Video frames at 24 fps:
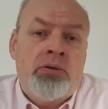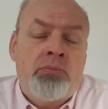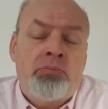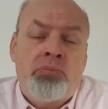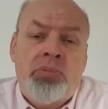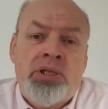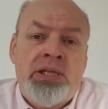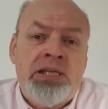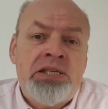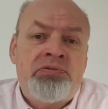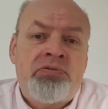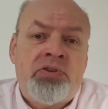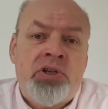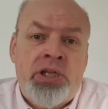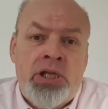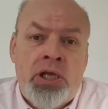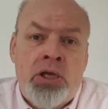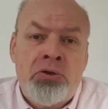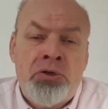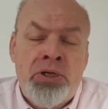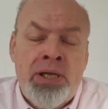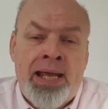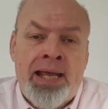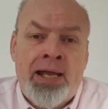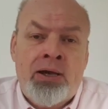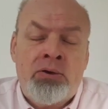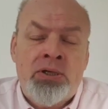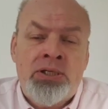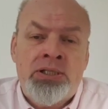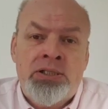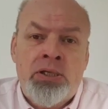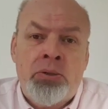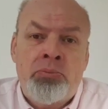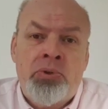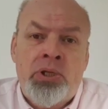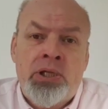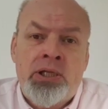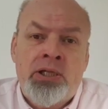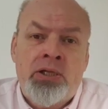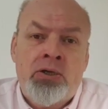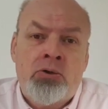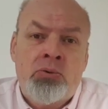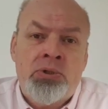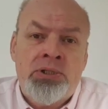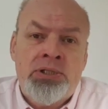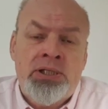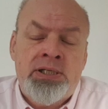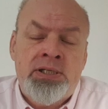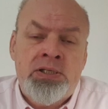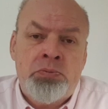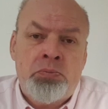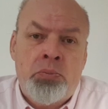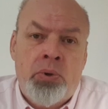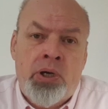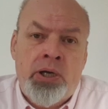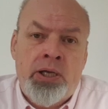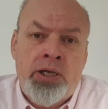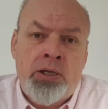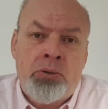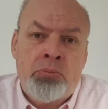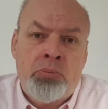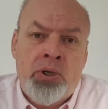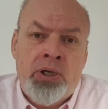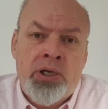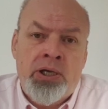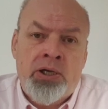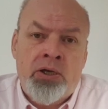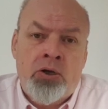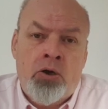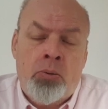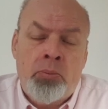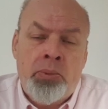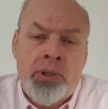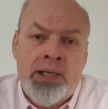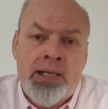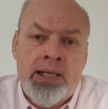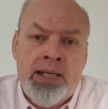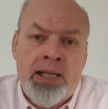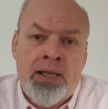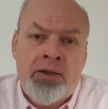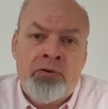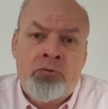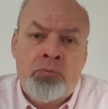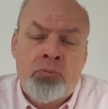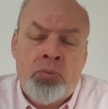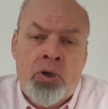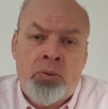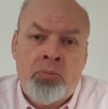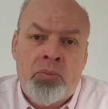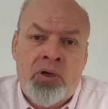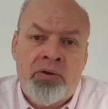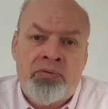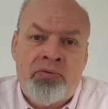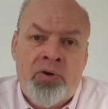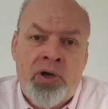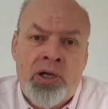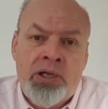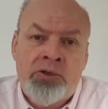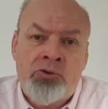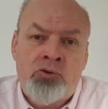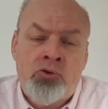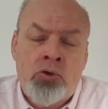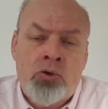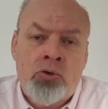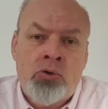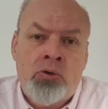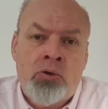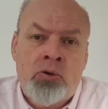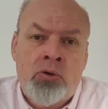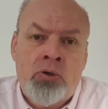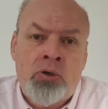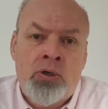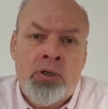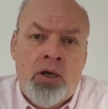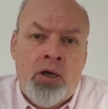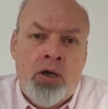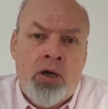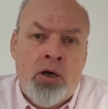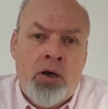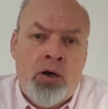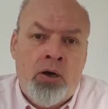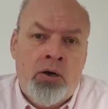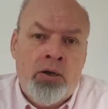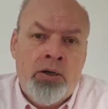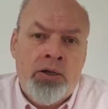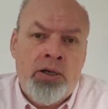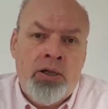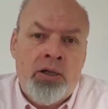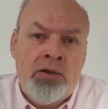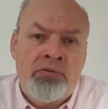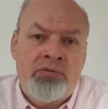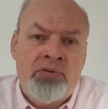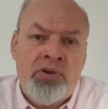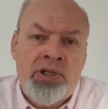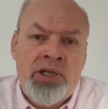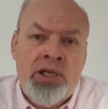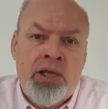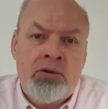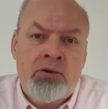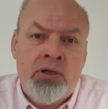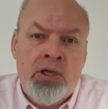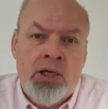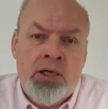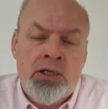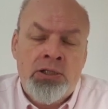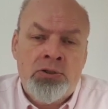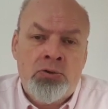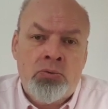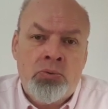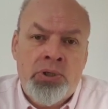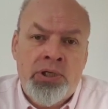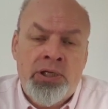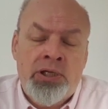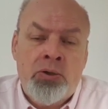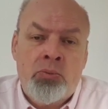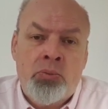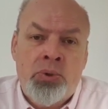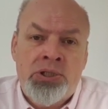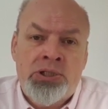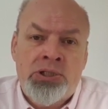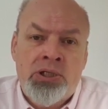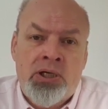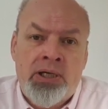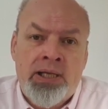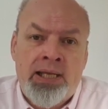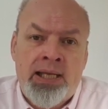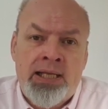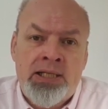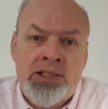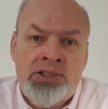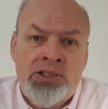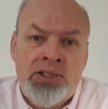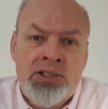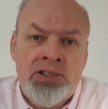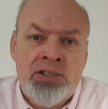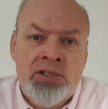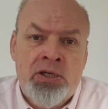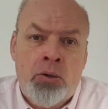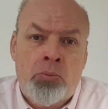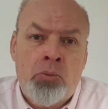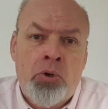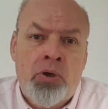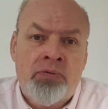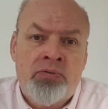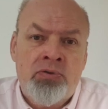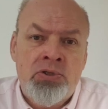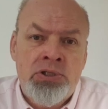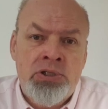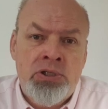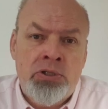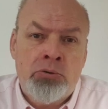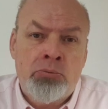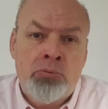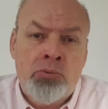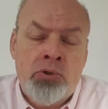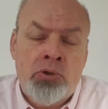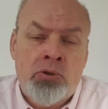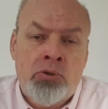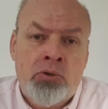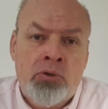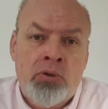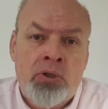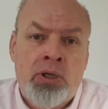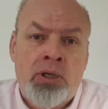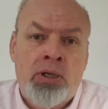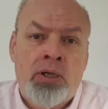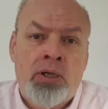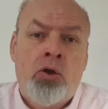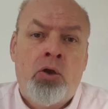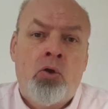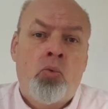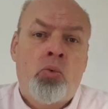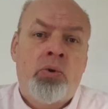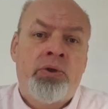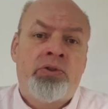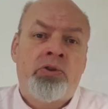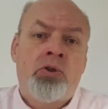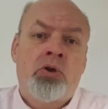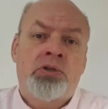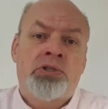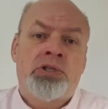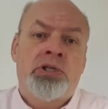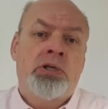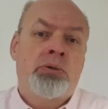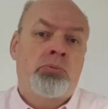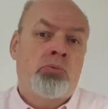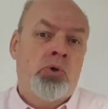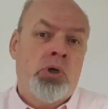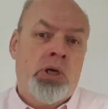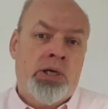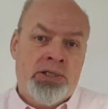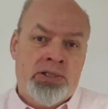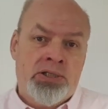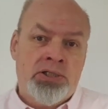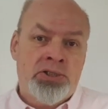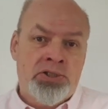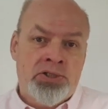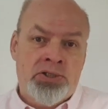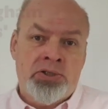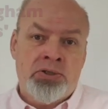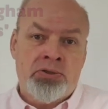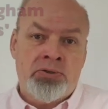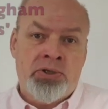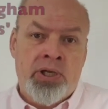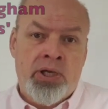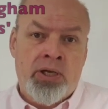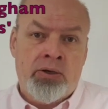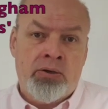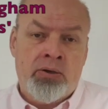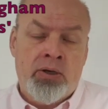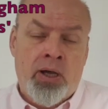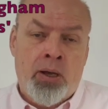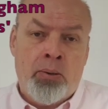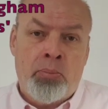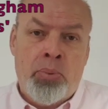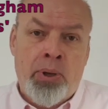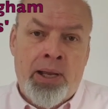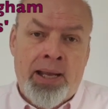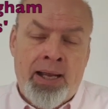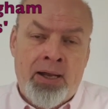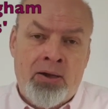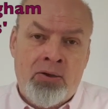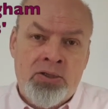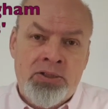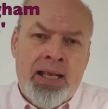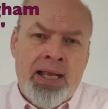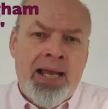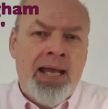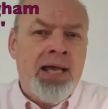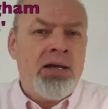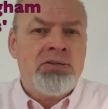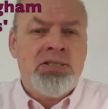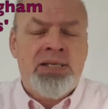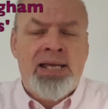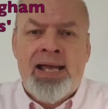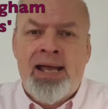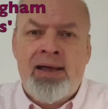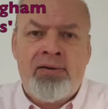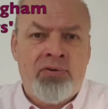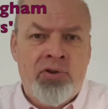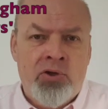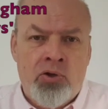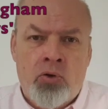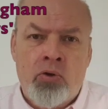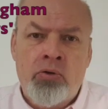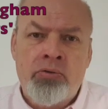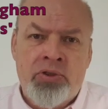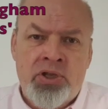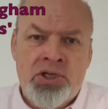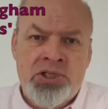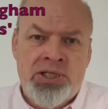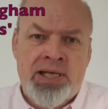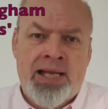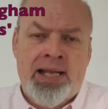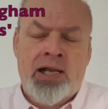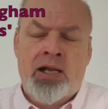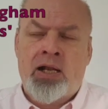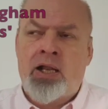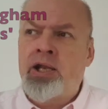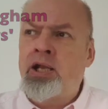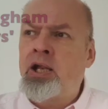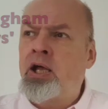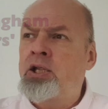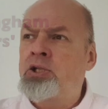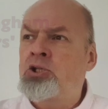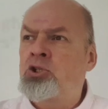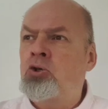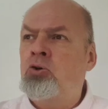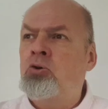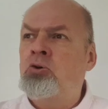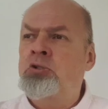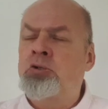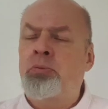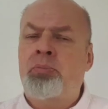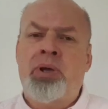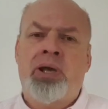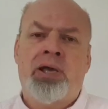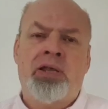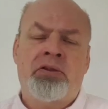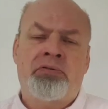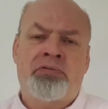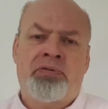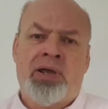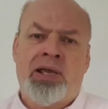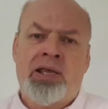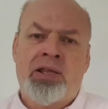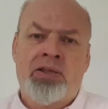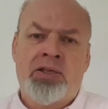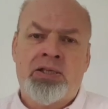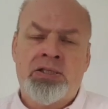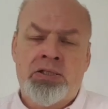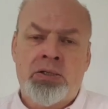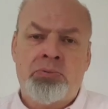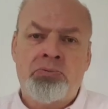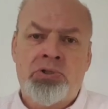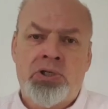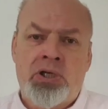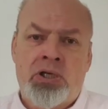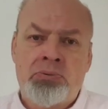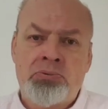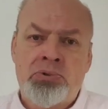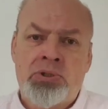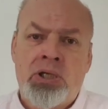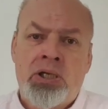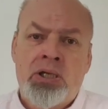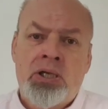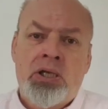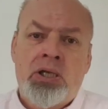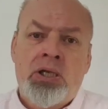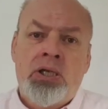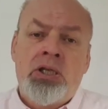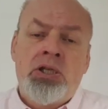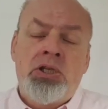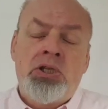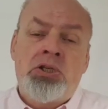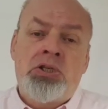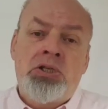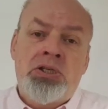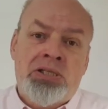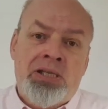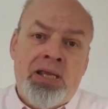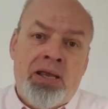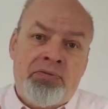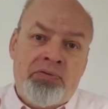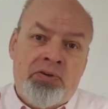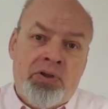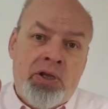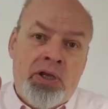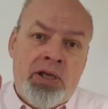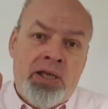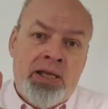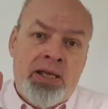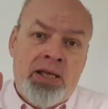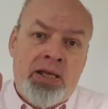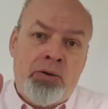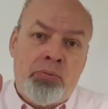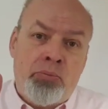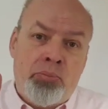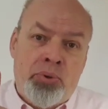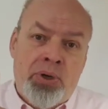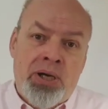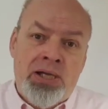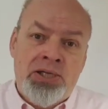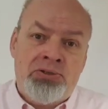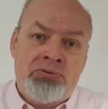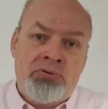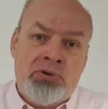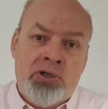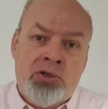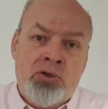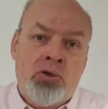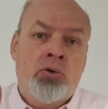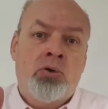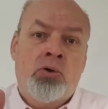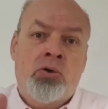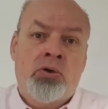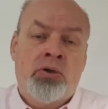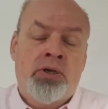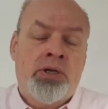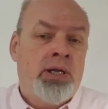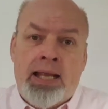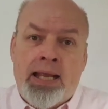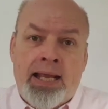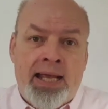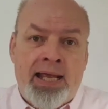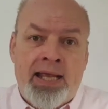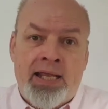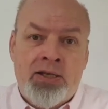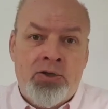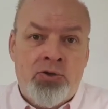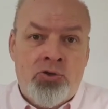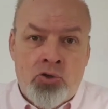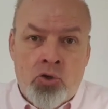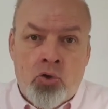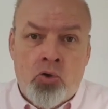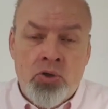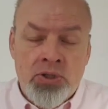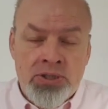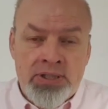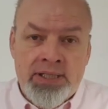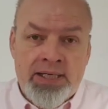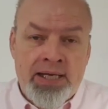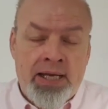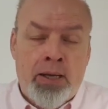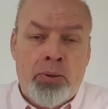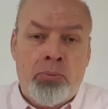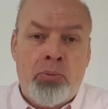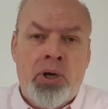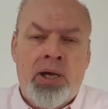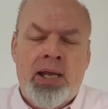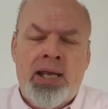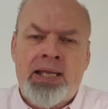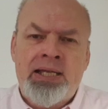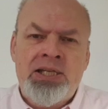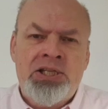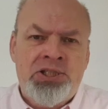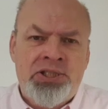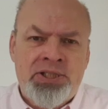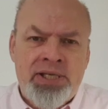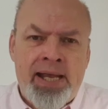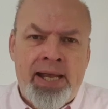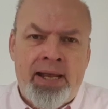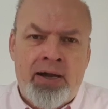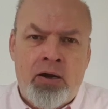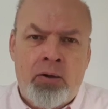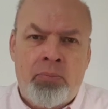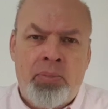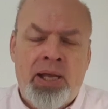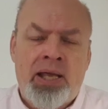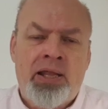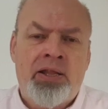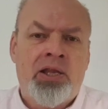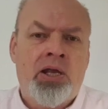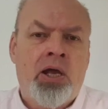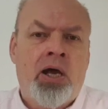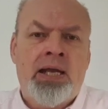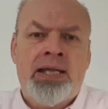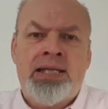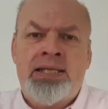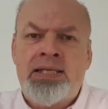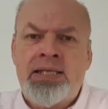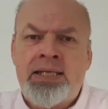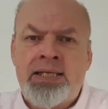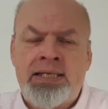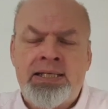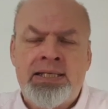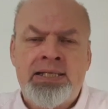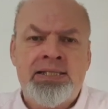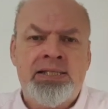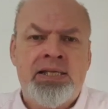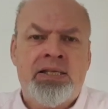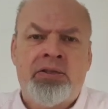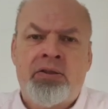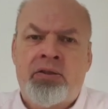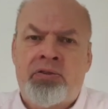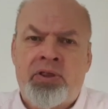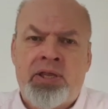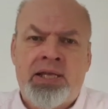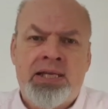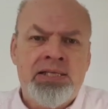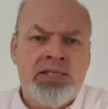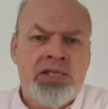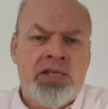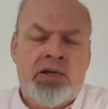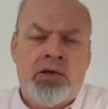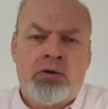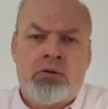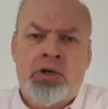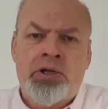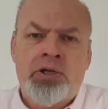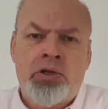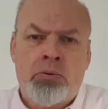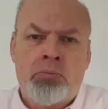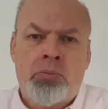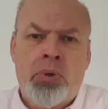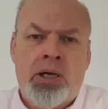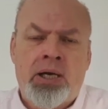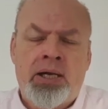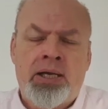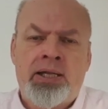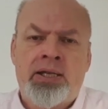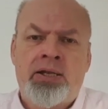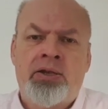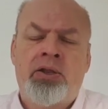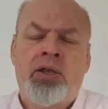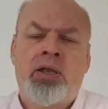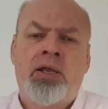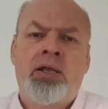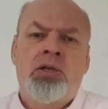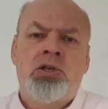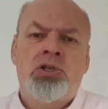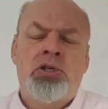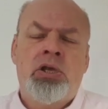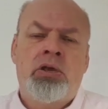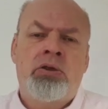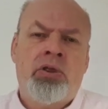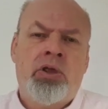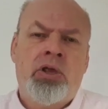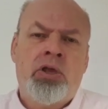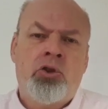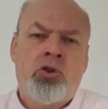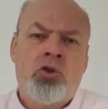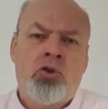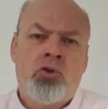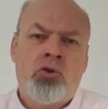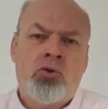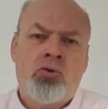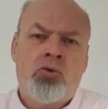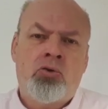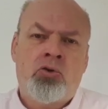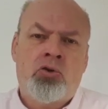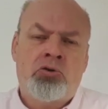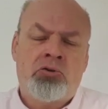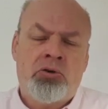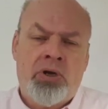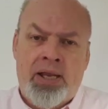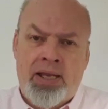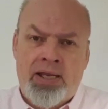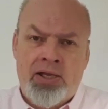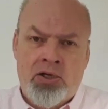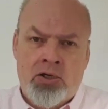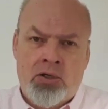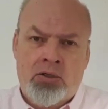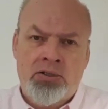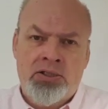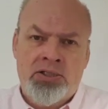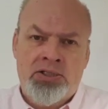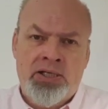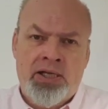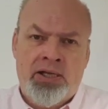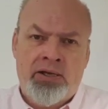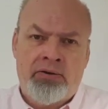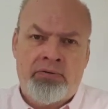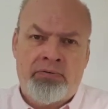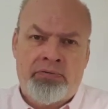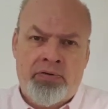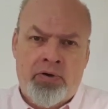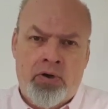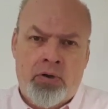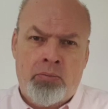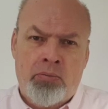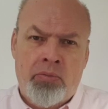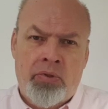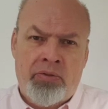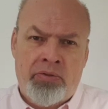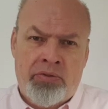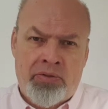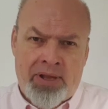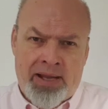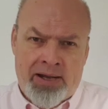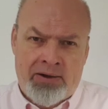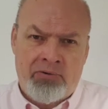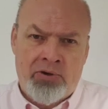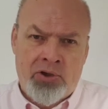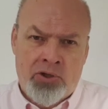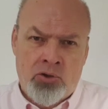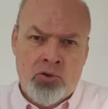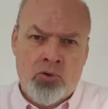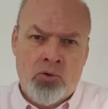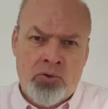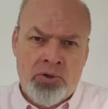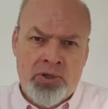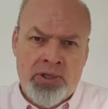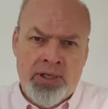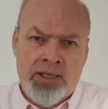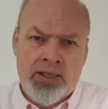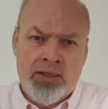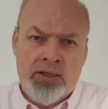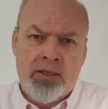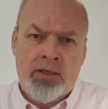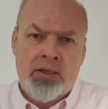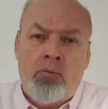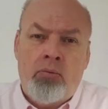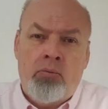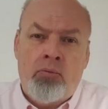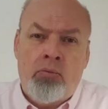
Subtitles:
But this video now is something that was inspired by a comment left by my friend Tor on a video last week in which I had just come off a Zoom call with Nottingham Writers Studio about how to have an author channel. And I talked about the fact that sometimes you just have to hit press record and talk to camera and share about the ideas and the things that are on your mind so that you create content from that recording.